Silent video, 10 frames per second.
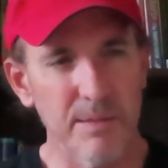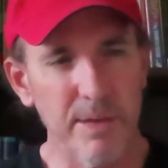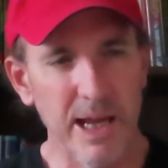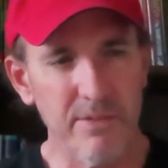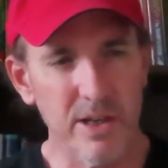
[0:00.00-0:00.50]
I'm
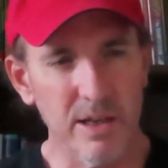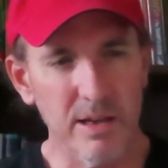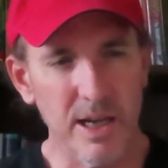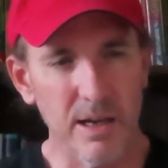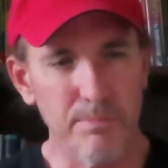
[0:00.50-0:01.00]
having
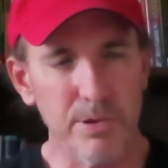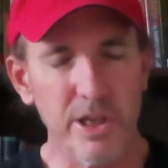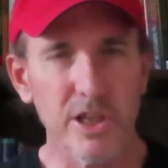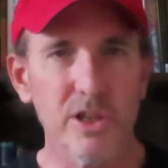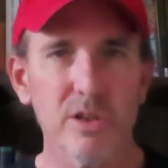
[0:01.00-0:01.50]
a
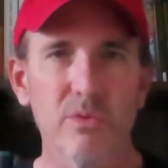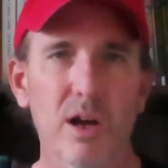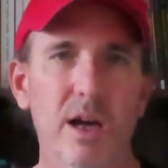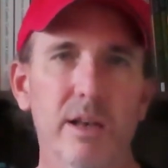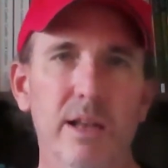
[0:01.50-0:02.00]
pretty good
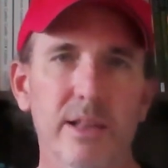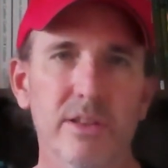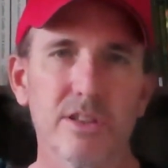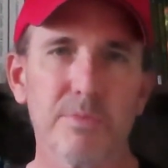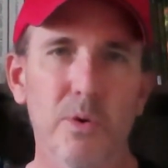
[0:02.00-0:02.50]
run at
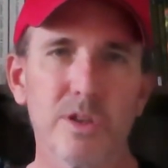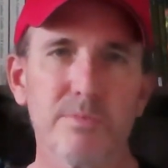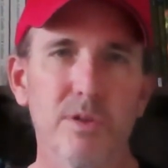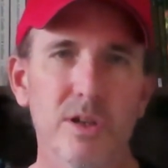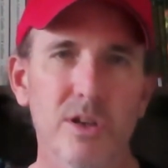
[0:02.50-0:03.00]
the sports
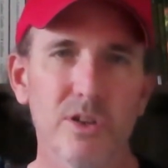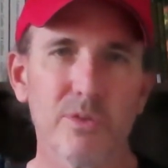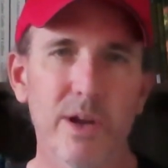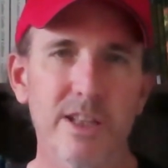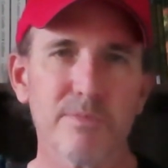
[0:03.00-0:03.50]
book or the
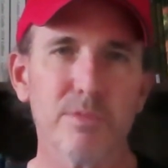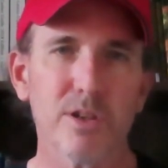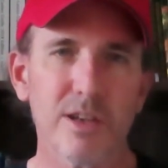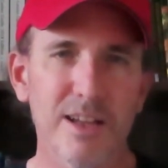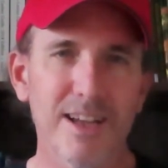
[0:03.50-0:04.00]
race
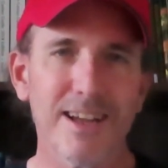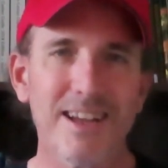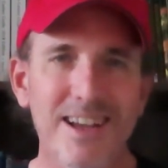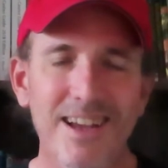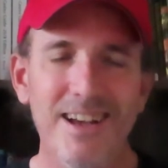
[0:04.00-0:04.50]
book.
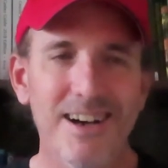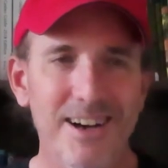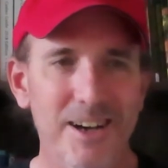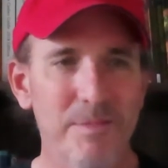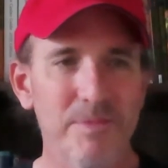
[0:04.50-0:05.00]

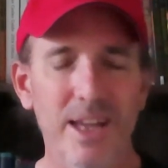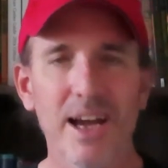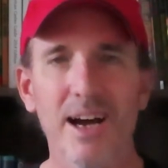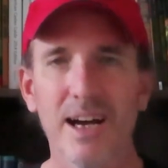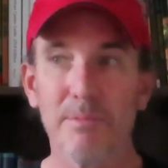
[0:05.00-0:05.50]

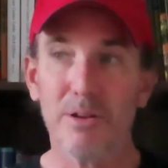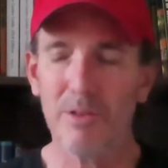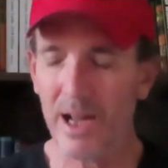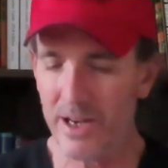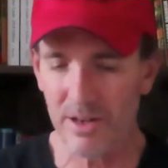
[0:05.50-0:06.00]
Yeah, I'm a
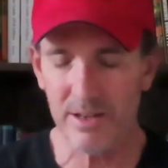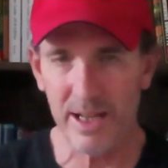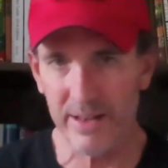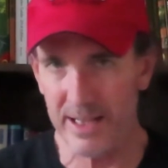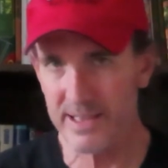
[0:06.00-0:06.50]
writer,
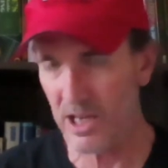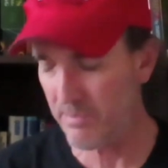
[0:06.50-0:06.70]
and that's how I